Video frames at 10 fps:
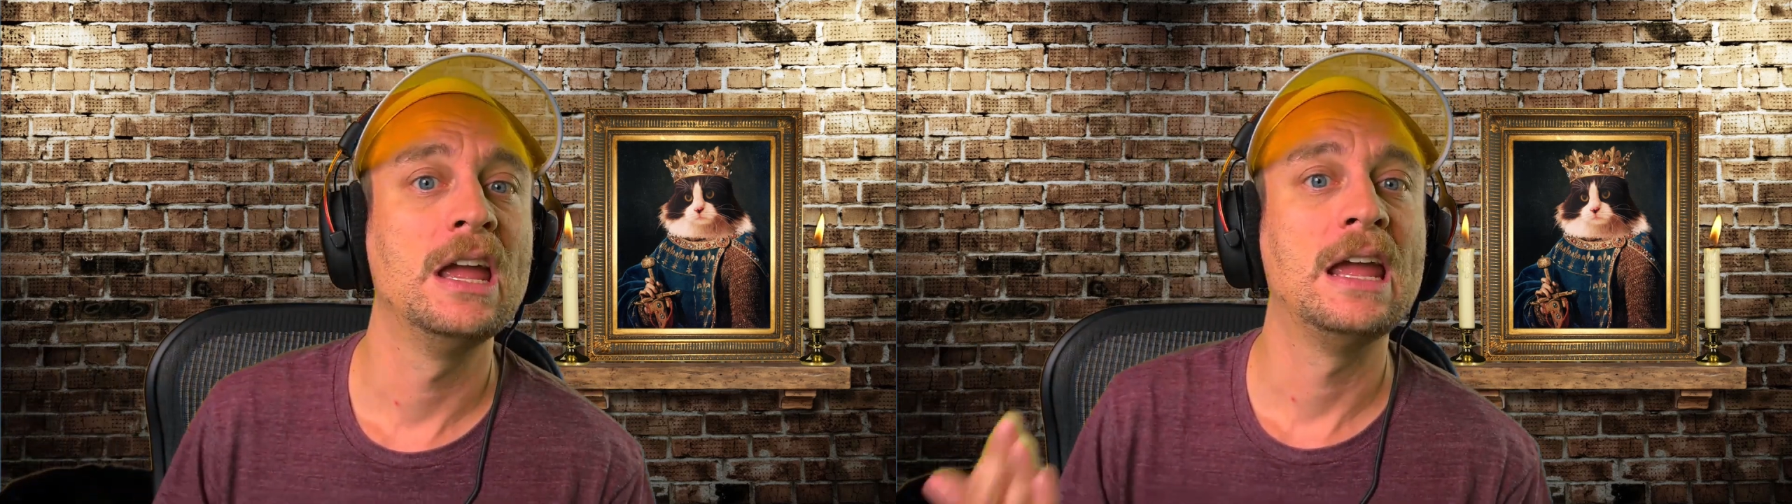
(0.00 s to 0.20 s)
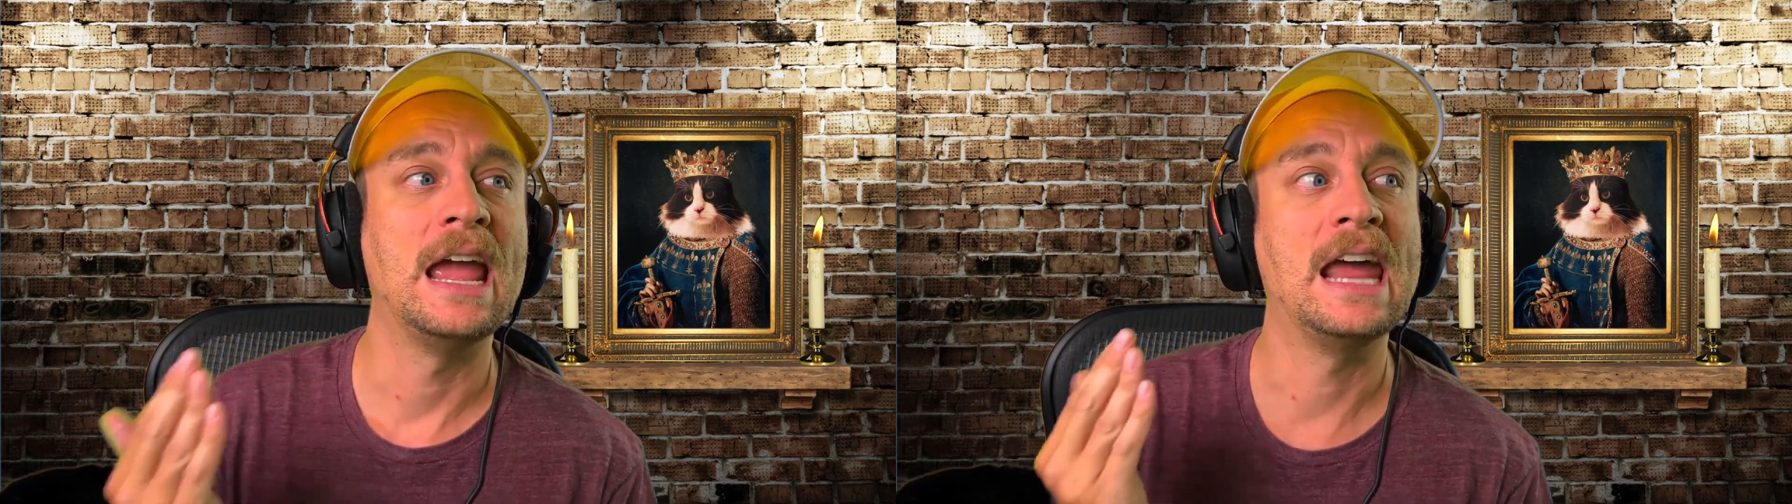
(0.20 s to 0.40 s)

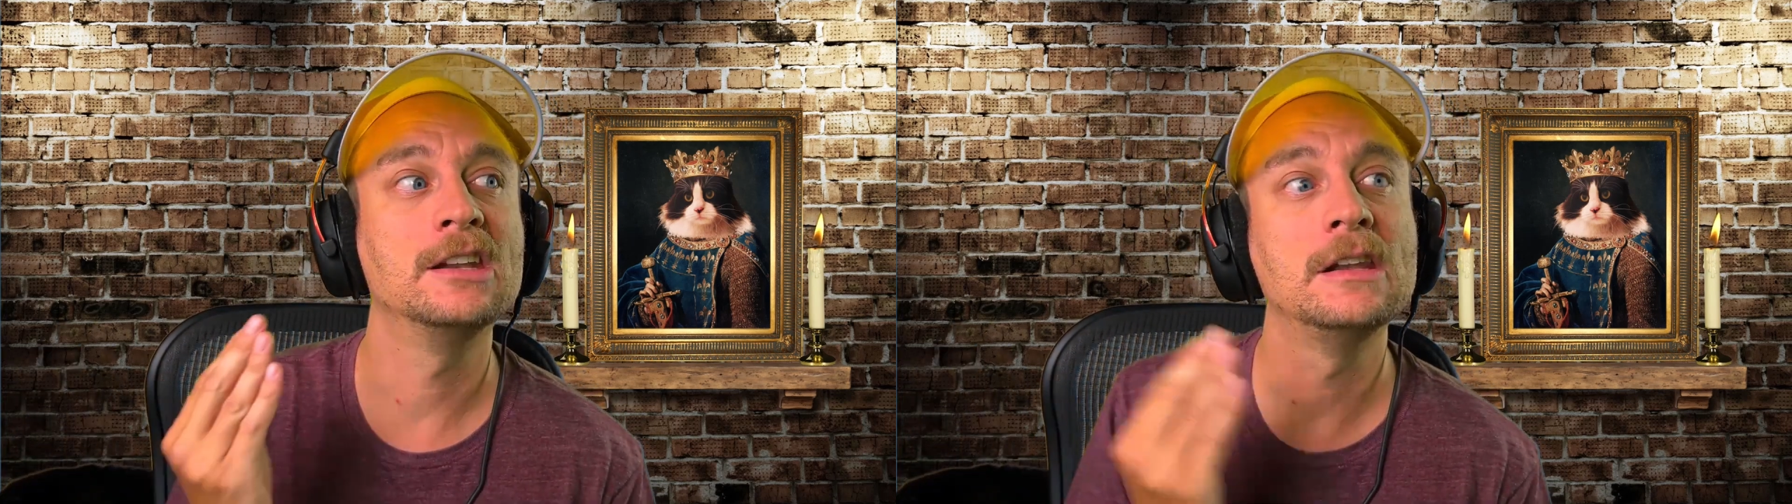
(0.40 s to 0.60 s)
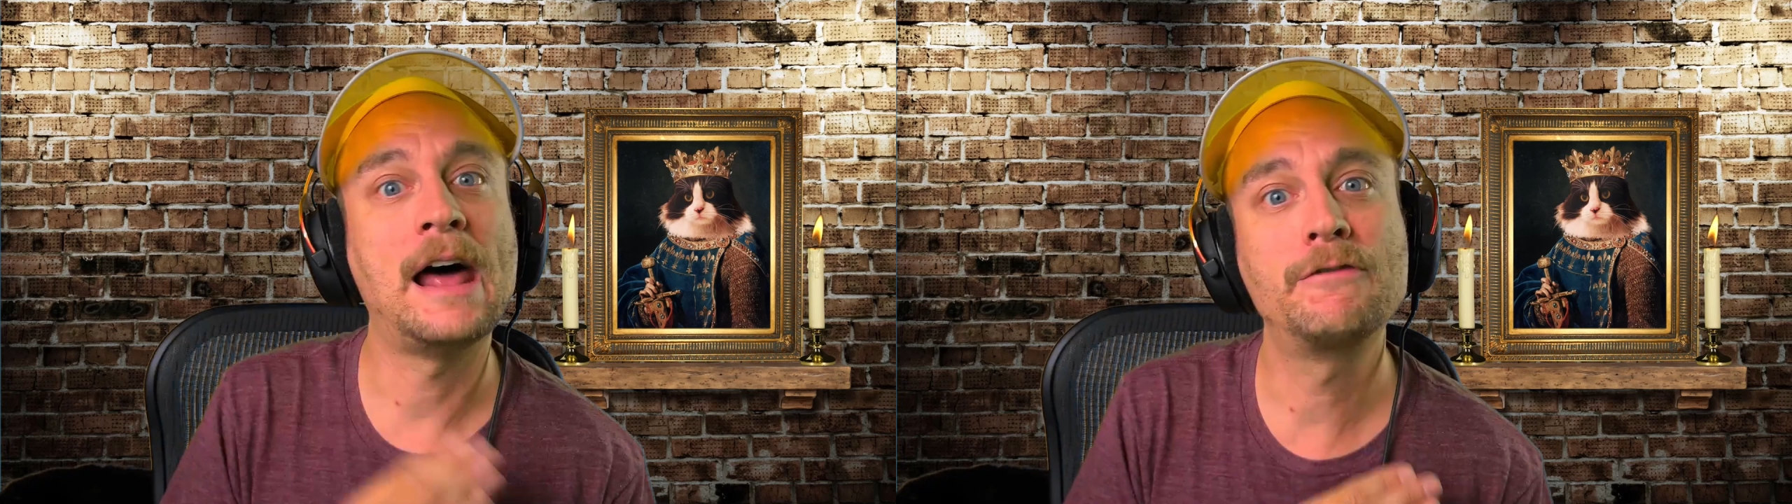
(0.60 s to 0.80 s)
And
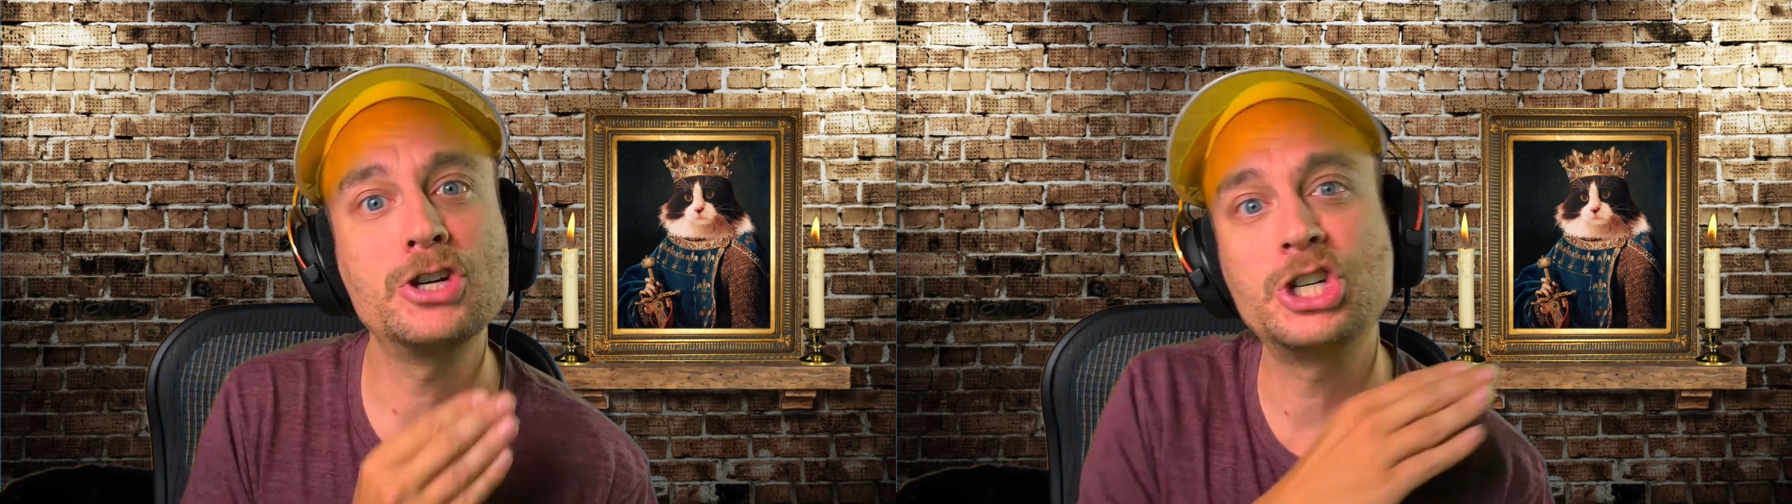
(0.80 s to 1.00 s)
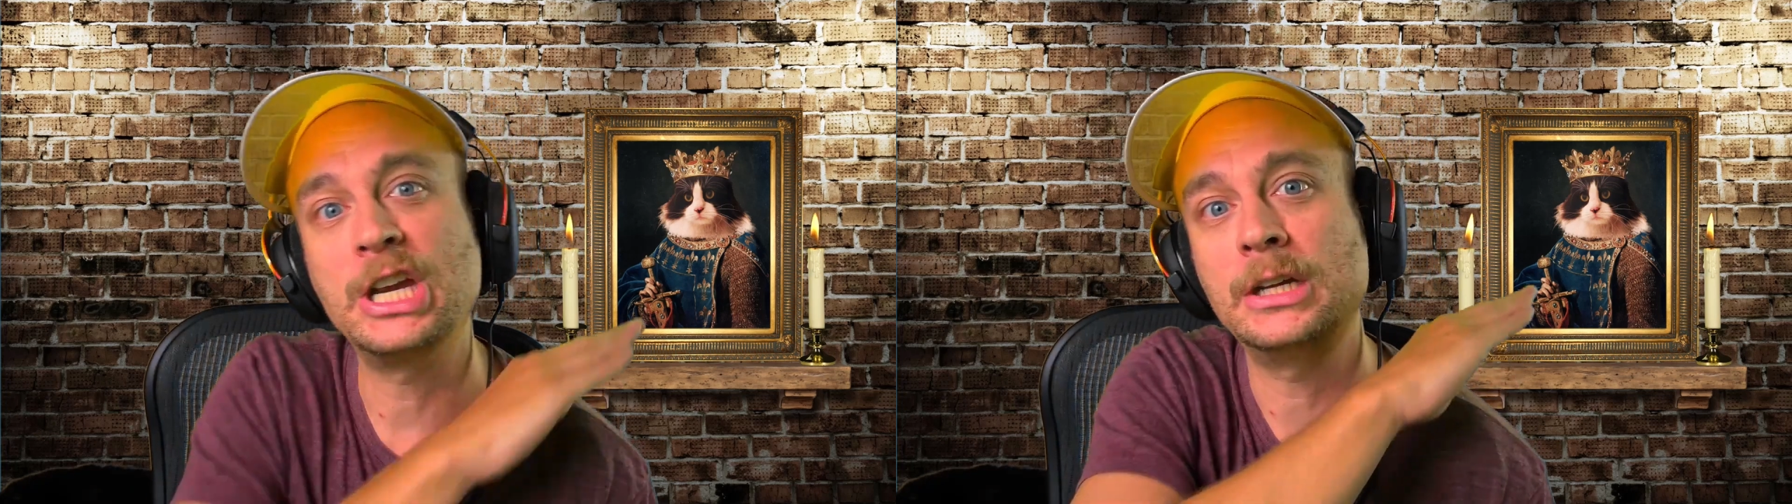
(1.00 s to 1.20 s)

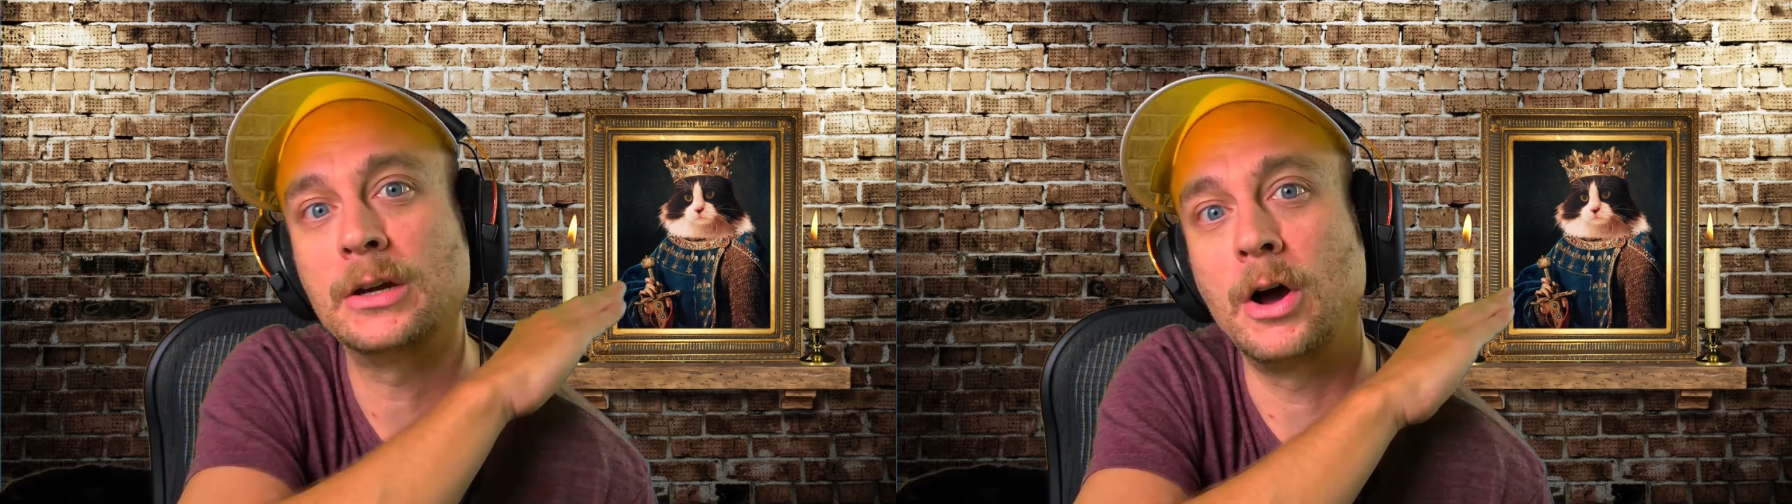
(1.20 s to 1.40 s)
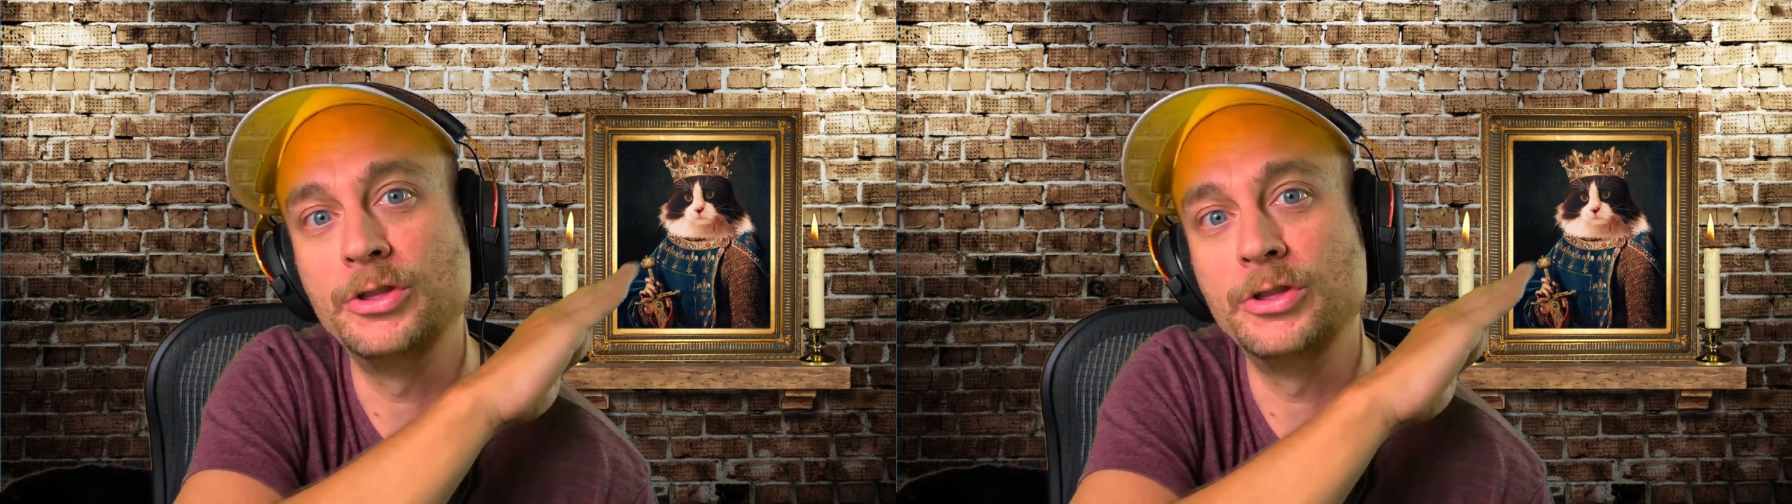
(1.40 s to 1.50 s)
leveraging